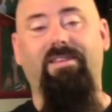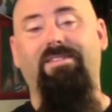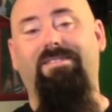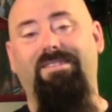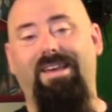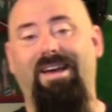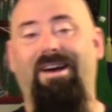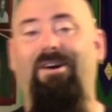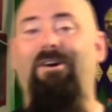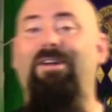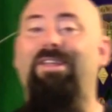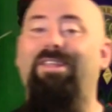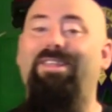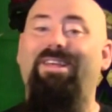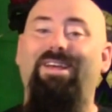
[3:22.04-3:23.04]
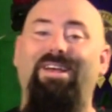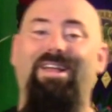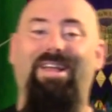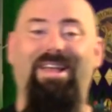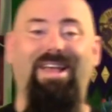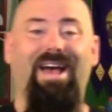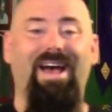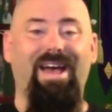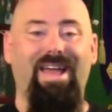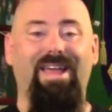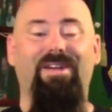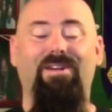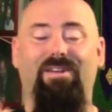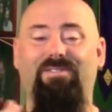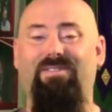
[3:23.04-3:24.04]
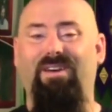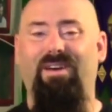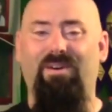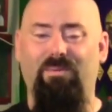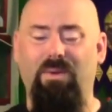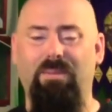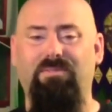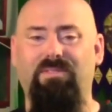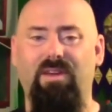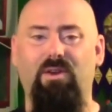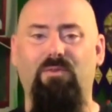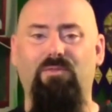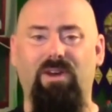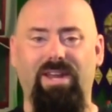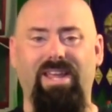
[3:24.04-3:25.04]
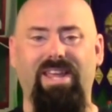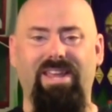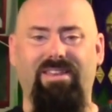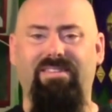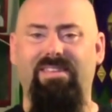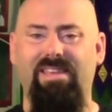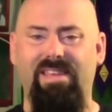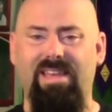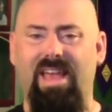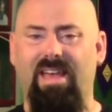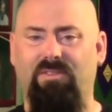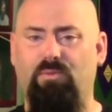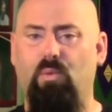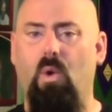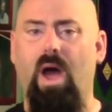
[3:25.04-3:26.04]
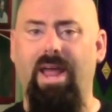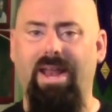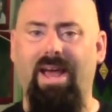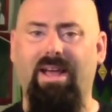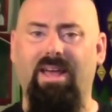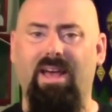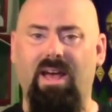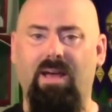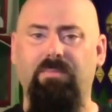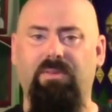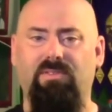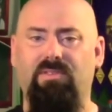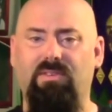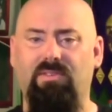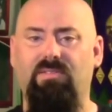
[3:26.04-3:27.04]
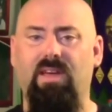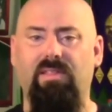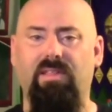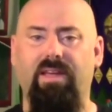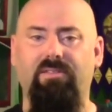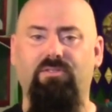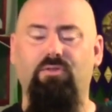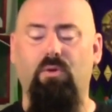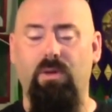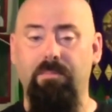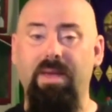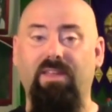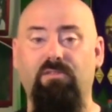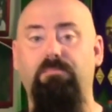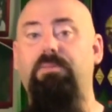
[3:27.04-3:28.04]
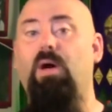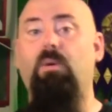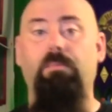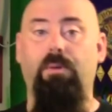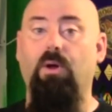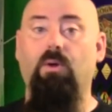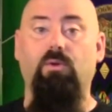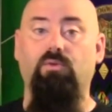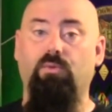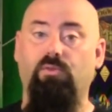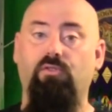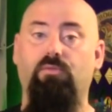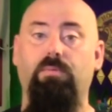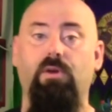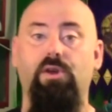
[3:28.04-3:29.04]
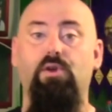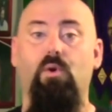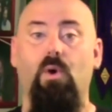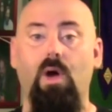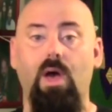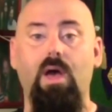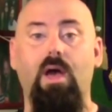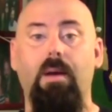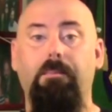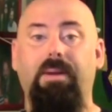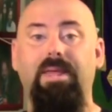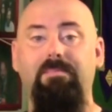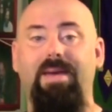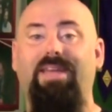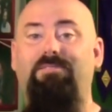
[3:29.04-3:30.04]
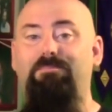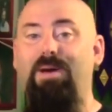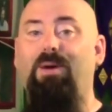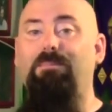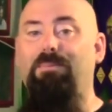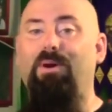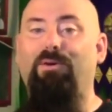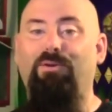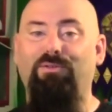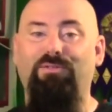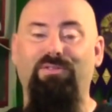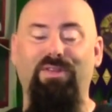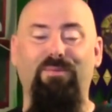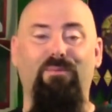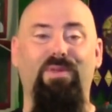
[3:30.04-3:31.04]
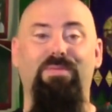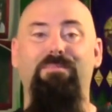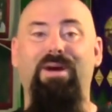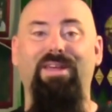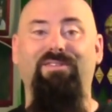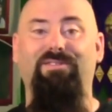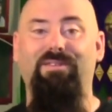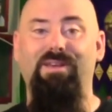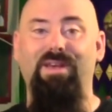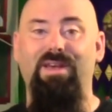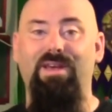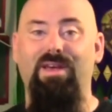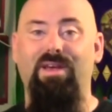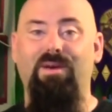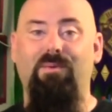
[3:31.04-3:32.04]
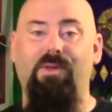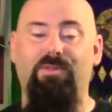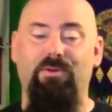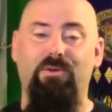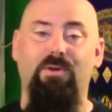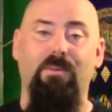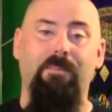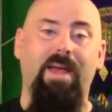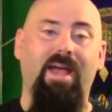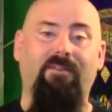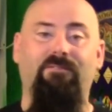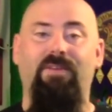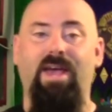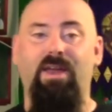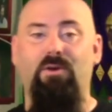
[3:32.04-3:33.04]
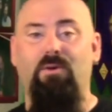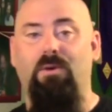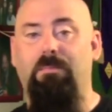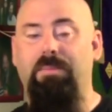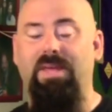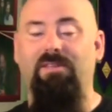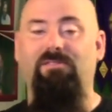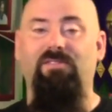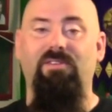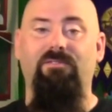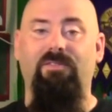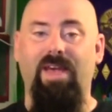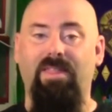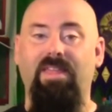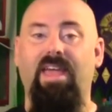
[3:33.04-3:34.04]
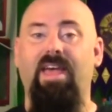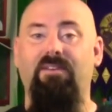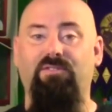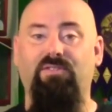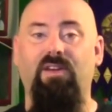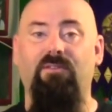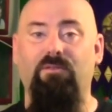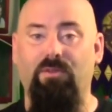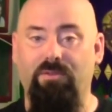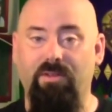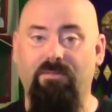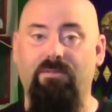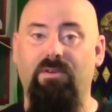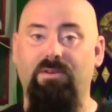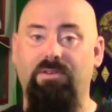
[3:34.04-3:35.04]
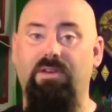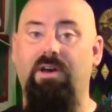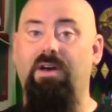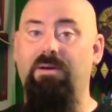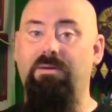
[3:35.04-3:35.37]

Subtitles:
this out. Guy who has a website over at etsy.com is his online store. He makes belt buckles, which is pretty cool, but he makes belt buckles with mice. Whether you're a Mac fan or a PC fan, they have several different